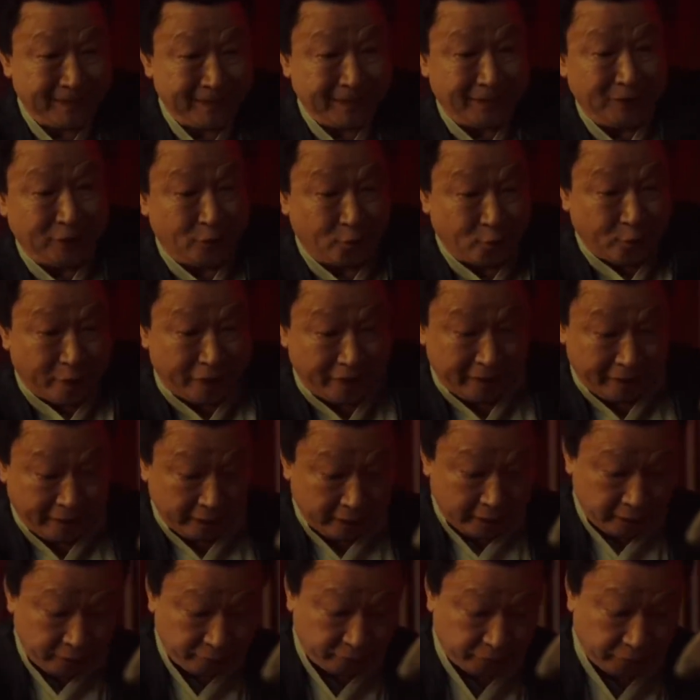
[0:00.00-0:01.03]
Uh, he's
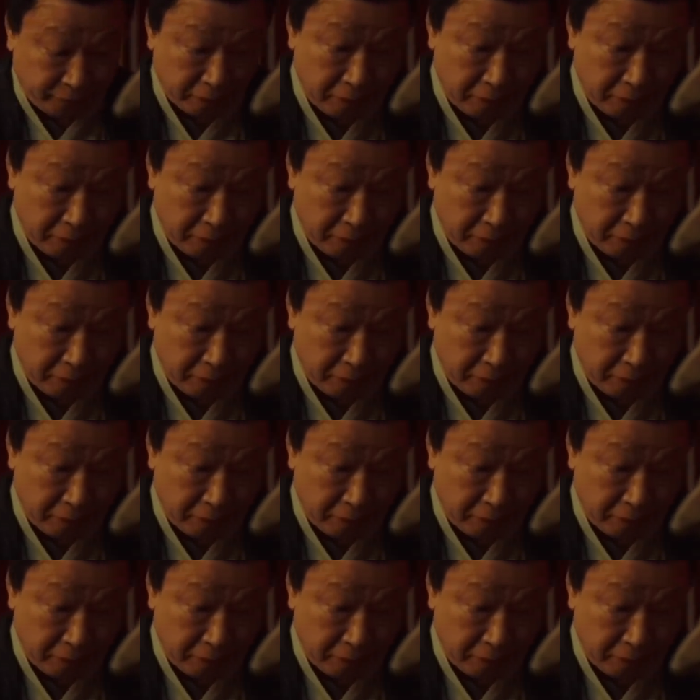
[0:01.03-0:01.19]
got a